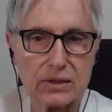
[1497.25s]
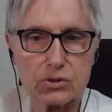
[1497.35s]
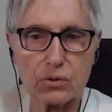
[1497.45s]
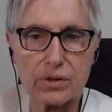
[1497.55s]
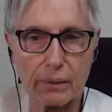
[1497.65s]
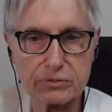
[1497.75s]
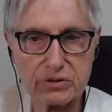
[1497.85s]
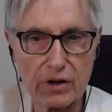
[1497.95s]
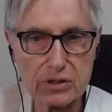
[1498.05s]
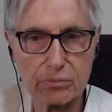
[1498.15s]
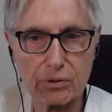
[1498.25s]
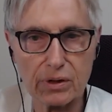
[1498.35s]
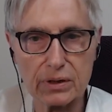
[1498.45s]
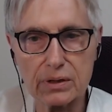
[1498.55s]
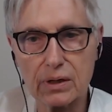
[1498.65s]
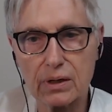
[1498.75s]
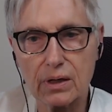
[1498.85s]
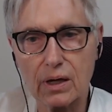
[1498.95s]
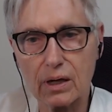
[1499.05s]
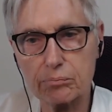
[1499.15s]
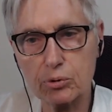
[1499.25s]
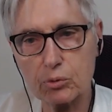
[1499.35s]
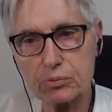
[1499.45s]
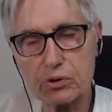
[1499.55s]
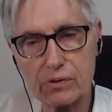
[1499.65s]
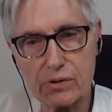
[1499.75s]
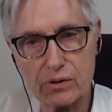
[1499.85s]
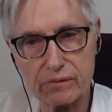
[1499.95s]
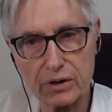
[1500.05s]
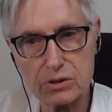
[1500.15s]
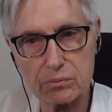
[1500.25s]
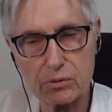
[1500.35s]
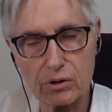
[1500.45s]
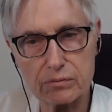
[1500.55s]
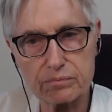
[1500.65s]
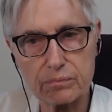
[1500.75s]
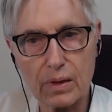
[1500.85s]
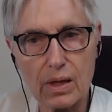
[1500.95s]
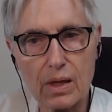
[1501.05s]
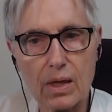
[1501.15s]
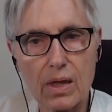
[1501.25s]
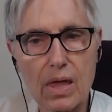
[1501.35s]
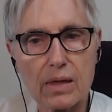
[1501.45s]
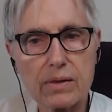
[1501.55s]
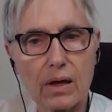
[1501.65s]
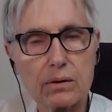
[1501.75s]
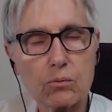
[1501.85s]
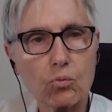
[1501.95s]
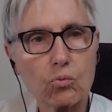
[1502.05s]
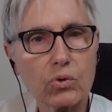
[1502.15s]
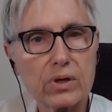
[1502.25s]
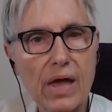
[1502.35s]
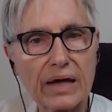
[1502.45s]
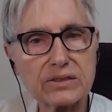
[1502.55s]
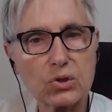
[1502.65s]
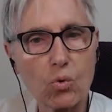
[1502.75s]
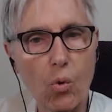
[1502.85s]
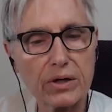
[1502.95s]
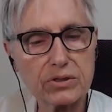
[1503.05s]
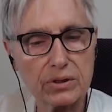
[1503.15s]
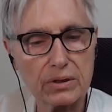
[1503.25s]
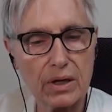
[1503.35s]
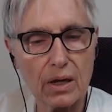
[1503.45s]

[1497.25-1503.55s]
during the observation period and poop during the intervention period. And then we asked the question,